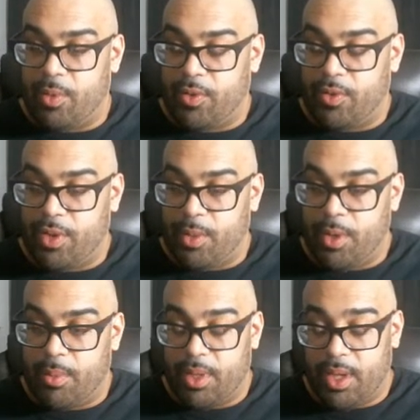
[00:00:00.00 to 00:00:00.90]
for
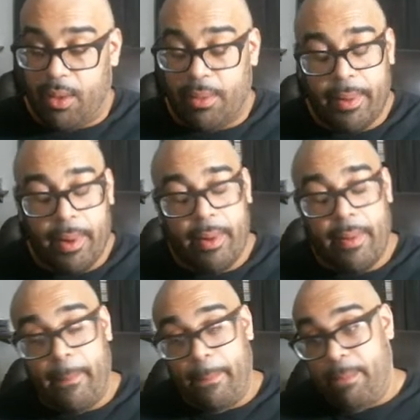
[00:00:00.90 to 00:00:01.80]
WWE now.
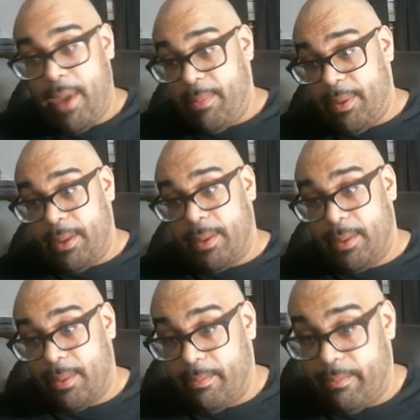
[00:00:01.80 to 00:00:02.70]
Maybe
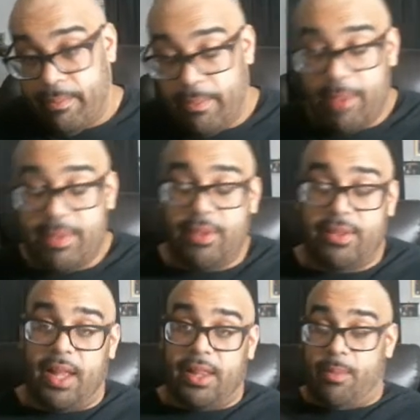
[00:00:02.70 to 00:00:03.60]
they'll
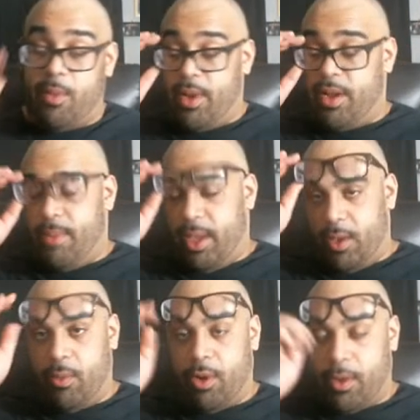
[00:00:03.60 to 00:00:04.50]
tell him a way to make it
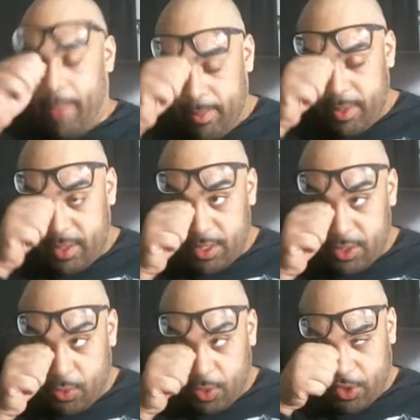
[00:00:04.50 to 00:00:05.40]
work. Maybe this is
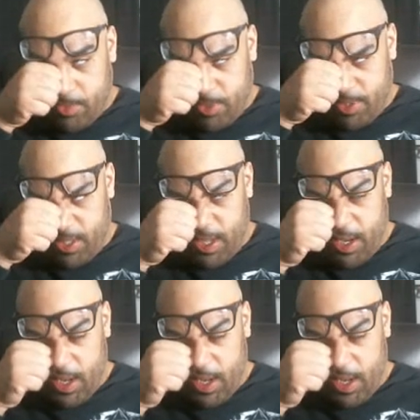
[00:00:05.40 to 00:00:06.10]
short term just to get